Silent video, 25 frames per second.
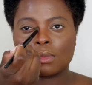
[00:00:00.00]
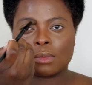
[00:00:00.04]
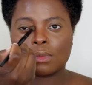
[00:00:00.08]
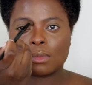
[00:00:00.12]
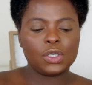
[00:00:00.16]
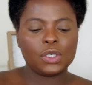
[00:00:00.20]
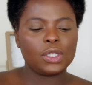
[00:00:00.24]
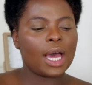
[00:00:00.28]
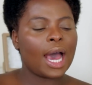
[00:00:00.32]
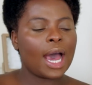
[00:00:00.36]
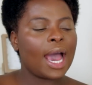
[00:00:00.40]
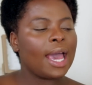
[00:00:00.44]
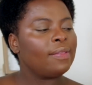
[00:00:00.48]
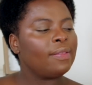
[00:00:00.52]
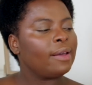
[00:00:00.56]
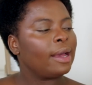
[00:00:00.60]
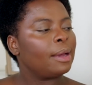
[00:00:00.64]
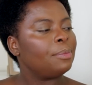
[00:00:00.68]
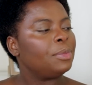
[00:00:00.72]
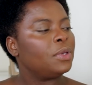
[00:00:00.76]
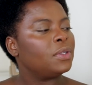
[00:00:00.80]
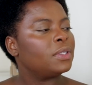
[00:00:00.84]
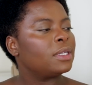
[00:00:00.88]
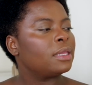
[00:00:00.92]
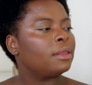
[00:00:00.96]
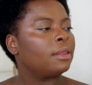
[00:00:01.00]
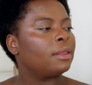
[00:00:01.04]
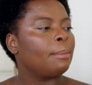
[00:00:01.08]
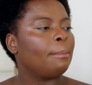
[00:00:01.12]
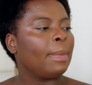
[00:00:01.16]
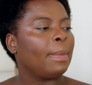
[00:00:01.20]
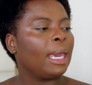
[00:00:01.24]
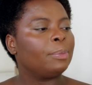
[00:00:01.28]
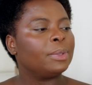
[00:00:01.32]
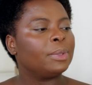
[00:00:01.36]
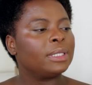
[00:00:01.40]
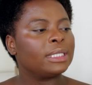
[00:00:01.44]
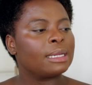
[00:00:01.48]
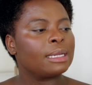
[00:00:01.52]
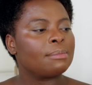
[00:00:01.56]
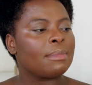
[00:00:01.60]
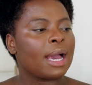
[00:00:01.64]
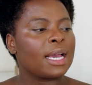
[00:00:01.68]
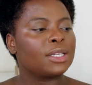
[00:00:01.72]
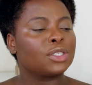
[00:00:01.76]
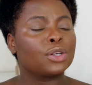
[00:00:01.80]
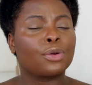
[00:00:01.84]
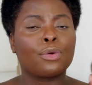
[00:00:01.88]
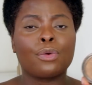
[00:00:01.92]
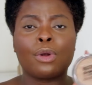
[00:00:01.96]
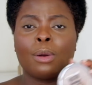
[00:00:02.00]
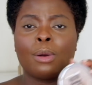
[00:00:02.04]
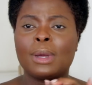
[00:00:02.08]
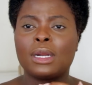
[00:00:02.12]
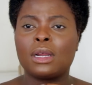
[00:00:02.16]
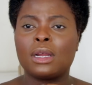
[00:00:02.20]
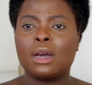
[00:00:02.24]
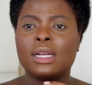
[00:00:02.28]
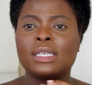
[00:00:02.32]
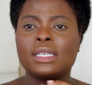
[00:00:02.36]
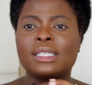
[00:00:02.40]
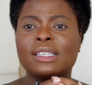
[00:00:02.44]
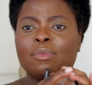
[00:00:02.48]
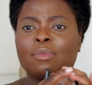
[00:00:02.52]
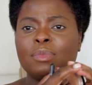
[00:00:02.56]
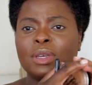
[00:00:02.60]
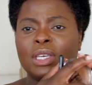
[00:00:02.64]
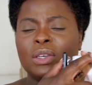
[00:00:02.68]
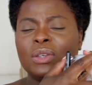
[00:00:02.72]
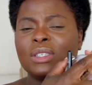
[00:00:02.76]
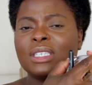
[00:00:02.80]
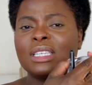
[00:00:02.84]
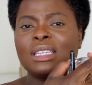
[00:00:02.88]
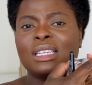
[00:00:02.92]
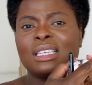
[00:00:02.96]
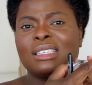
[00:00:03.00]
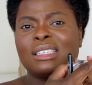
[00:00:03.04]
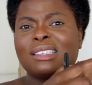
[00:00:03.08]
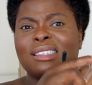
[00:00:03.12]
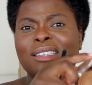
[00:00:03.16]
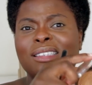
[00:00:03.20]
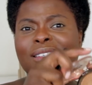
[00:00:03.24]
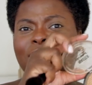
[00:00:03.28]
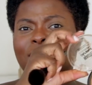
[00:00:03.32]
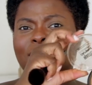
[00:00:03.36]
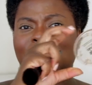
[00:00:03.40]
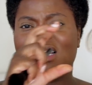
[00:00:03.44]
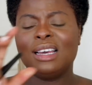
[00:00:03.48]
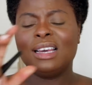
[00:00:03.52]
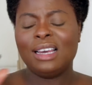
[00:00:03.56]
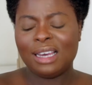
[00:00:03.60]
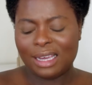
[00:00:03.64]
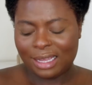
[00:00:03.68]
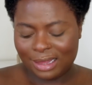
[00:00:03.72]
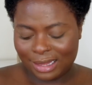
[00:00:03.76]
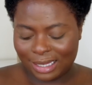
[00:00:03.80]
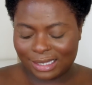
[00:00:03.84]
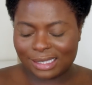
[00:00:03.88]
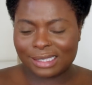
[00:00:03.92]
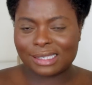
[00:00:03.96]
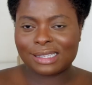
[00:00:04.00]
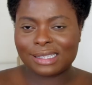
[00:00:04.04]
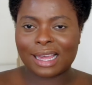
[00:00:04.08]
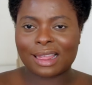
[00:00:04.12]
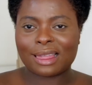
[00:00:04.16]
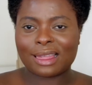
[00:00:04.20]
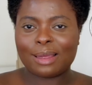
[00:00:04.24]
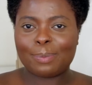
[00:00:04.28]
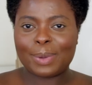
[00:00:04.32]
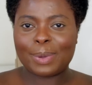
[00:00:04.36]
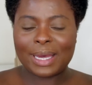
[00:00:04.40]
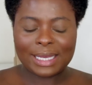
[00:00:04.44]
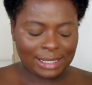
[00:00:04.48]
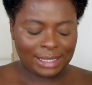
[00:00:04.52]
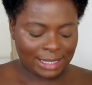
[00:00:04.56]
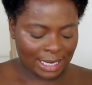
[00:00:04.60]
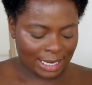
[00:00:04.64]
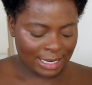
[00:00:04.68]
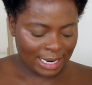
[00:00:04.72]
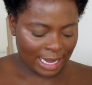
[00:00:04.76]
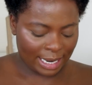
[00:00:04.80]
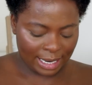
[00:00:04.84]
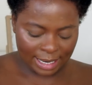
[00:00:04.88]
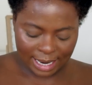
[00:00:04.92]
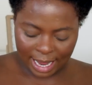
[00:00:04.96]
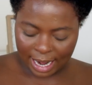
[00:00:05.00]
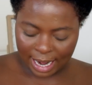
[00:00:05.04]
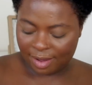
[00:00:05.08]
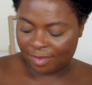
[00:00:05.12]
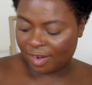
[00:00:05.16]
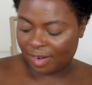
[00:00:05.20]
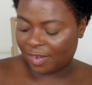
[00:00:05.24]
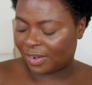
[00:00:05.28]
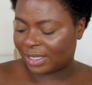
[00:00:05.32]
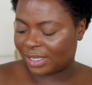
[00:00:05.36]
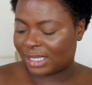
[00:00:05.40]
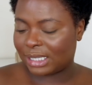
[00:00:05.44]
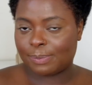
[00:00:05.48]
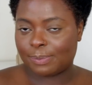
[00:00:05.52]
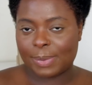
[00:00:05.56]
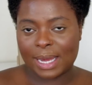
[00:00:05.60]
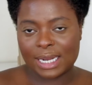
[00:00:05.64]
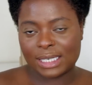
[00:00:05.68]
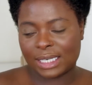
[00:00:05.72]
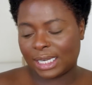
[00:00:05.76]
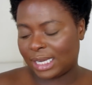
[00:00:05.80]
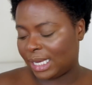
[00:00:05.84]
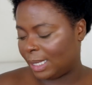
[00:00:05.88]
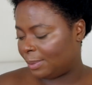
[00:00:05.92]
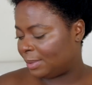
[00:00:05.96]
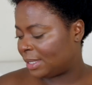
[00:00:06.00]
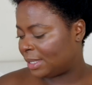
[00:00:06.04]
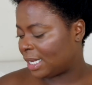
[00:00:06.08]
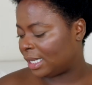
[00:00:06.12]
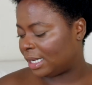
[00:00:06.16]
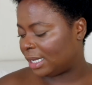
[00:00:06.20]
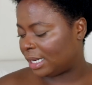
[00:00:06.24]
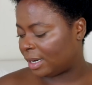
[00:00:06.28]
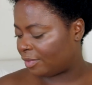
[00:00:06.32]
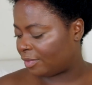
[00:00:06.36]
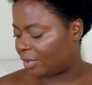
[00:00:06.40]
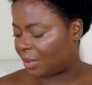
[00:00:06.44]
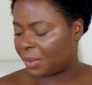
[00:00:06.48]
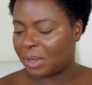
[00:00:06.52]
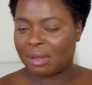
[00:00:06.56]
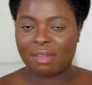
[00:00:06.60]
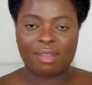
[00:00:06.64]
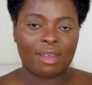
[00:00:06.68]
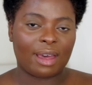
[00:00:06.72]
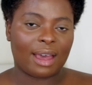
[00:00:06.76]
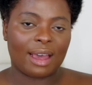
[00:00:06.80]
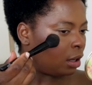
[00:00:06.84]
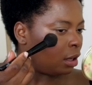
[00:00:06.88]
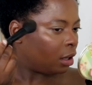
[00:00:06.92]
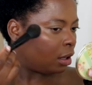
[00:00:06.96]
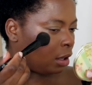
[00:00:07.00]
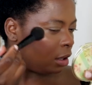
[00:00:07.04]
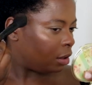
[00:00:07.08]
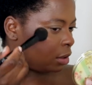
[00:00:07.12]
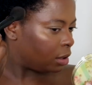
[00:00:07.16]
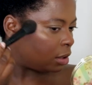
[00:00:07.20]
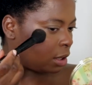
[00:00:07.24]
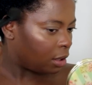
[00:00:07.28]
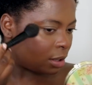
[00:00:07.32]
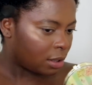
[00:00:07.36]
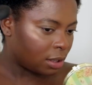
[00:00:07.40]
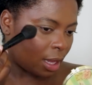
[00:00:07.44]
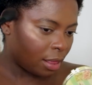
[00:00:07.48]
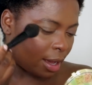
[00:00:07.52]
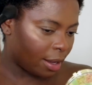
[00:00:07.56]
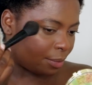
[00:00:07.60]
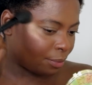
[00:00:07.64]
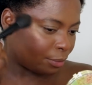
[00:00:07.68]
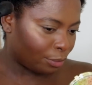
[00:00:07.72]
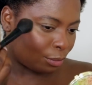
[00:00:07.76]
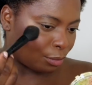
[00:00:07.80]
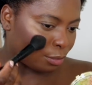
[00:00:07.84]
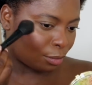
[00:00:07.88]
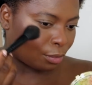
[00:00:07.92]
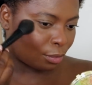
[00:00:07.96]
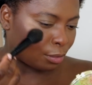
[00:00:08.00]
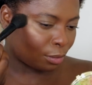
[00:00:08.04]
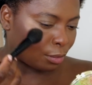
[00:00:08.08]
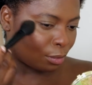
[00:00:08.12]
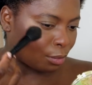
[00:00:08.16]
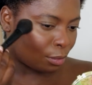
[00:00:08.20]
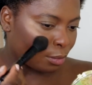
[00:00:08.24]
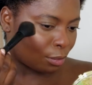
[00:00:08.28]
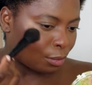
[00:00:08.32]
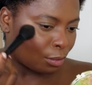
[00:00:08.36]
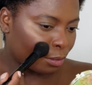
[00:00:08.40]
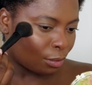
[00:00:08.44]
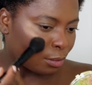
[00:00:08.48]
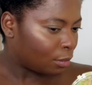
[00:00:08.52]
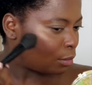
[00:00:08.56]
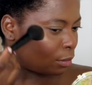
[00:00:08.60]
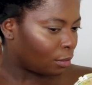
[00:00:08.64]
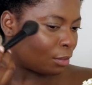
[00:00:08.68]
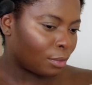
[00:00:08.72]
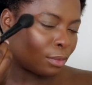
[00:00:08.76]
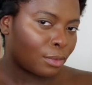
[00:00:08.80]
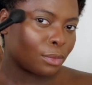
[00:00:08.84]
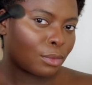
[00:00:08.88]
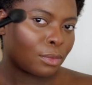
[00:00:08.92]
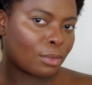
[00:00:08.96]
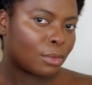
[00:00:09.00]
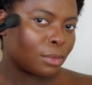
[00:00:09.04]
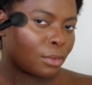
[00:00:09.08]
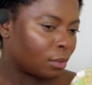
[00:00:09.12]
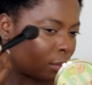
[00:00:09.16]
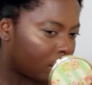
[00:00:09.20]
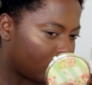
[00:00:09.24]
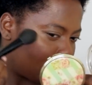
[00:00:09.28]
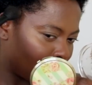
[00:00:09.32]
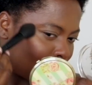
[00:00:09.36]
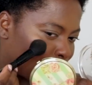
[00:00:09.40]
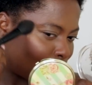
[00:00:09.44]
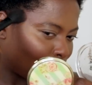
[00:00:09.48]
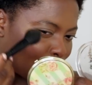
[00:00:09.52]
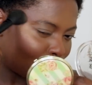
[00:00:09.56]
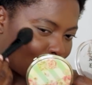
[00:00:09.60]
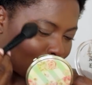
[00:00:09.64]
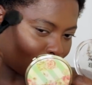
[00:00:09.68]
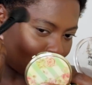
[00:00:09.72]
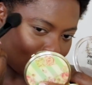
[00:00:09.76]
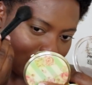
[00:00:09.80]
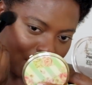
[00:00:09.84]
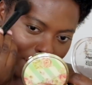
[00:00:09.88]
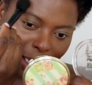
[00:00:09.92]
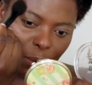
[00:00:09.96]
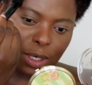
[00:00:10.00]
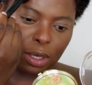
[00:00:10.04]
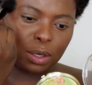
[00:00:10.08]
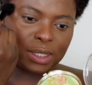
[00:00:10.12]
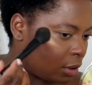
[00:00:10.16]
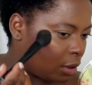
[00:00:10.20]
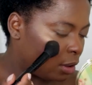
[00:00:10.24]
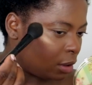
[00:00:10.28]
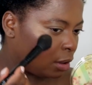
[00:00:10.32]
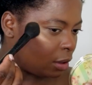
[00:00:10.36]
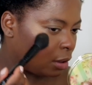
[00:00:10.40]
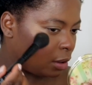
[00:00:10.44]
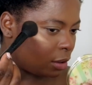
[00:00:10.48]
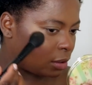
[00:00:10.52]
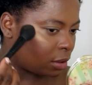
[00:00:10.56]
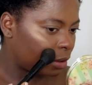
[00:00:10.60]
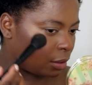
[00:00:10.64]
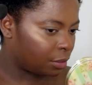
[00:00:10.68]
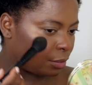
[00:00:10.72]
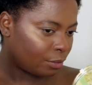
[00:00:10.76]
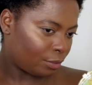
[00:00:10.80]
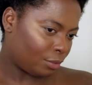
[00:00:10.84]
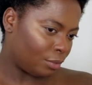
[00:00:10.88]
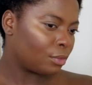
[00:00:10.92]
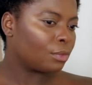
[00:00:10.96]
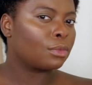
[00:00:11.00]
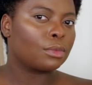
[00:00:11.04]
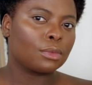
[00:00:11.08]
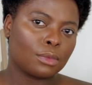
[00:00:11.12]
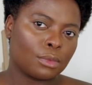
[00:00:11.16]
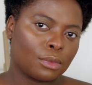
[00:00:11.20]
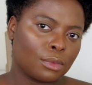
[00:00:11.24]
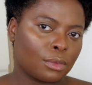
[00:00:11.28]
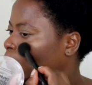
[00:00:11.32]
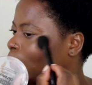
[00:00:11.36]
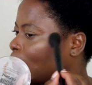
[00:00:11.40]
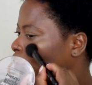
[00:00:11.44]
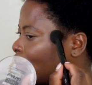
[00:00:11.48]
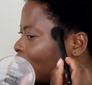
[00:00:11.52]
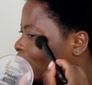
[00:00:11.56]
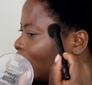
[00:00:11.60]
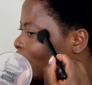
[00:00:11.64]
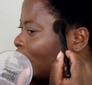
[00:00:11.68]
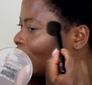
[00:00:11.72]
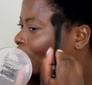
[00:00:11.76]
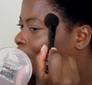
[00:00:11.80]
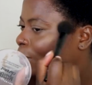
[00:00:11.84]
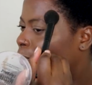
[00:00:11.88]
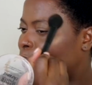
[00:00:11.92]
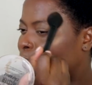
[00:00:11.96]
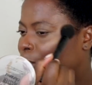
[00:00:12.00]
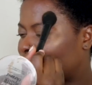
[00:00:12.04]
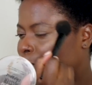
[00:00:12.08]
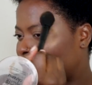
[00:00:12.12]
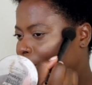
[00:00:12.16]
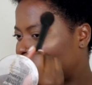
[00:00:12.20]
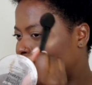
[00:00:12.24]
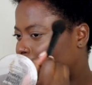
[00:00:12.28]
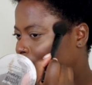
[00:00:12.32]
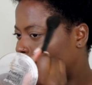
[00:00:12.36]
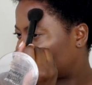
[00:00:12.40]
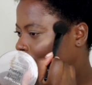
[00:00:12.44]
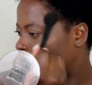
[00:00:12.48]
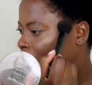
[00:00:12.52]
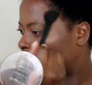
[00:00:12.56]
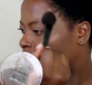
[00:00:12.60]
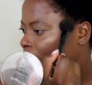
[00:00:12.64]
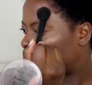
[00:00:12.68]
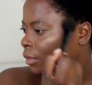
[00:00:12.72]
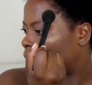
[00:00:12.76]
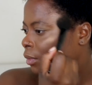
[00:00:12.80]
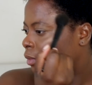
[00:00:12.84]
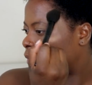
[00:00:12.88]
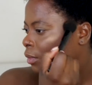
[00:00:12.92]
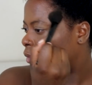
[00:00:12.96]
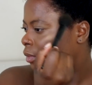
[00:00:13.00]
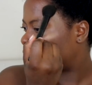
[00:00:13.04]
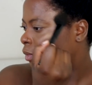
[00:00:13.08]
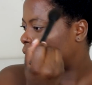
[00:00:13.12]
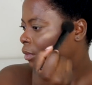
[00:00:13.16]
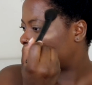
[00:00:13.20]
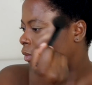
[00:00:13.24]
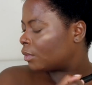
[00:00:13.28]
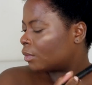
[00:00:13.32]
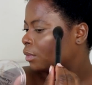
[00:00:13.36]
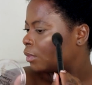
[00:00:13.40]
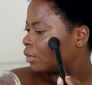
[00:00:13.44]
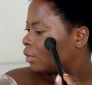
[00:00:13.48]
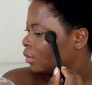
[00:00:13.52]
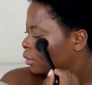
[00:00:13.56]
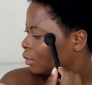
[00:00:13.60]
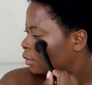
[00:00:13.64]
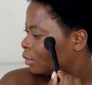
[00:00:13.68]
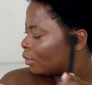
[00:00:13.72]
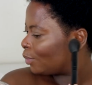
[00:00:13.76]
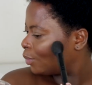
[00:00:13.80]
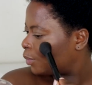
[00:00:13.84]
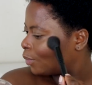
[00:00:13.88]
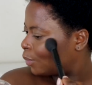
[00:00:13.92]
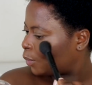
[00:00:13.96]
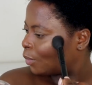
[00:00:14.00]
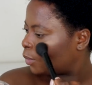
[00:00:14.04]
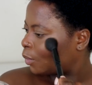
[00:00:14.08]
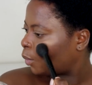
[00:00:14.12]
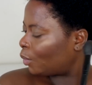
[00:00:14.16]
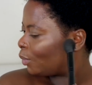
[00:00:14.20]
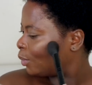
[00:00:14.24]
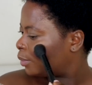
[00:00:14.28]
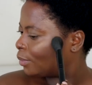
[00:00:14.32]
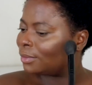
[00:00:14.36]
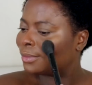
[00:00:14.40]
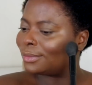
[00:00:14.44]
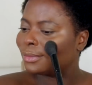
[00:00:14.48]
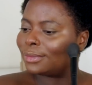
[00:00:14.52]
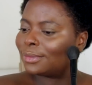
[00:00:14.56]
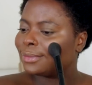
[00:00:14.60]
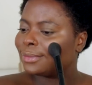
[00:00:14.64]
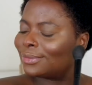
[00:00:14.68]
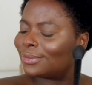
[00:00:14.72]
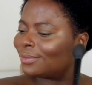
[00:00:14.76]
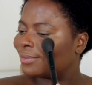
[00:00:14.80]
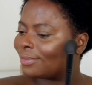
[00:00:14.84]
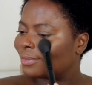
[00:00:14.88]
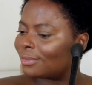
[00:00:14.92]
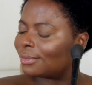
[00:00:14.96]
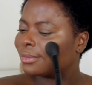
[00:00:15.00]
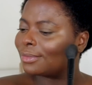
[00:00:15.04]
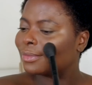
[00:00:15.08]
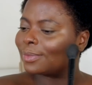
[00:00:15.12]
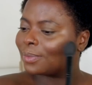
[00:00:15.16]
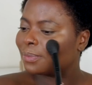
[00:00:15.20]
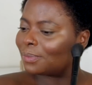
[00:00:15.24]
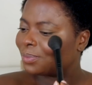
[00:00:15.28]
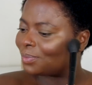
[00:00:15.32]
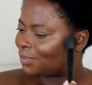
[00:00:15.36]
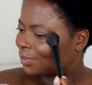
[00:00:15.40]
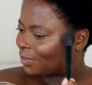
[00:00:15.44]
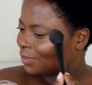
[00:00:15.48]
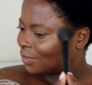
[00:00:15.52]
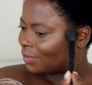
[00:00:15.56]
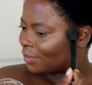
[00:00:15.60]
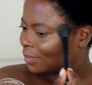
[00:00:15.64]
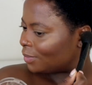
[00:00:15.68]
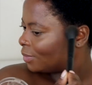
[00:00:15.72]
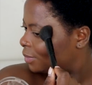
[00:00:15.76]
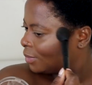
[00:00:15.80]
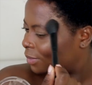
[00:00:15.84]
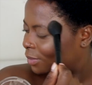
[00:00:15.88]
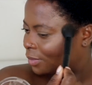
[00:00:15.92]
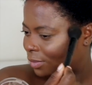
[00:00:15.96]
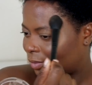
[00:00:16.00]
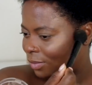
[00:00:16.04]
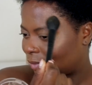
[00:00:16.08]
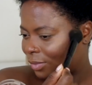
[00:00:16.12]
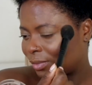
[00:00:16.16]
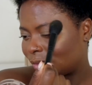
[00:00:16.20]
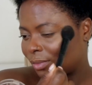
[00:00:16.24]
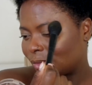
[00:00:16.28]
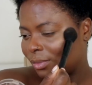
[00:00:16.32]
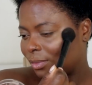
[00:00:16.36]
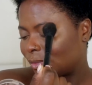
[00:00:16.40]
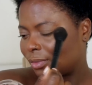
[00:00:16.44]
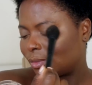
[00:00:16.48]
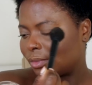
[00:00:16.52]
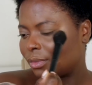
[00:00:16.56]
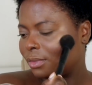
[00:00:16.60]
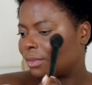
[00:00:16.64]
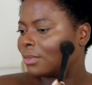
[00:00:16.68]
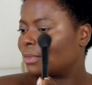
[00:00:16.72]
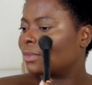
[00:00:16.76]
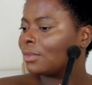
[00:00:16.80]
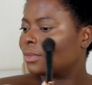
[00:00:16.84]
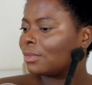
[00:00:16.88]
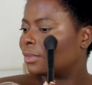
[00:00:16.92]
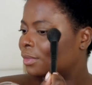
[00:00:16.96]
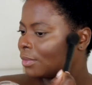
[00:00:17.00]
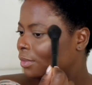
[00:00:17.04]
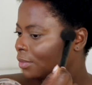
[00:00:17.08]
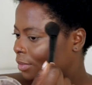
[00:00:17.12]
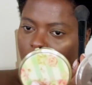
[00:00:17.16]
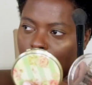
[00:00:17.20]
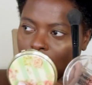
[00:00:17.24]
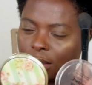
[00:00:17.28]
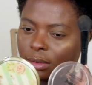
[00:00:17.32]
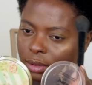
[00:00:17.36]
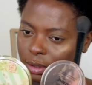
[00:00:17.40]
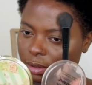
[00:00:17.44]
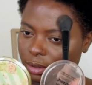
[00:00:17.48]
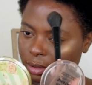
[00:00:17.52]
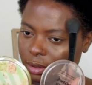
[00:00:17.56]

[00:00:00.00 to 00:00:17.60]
to the highlight, I'm using the Maybelline Mascara, and honestly I've been using this. This is like the best $10.99 I've ever spent. I keep telling everyone that. And just set that. Like you want to OD on the highlight, but still have it blend into the skin. Not just OD OD's sake, you know? So,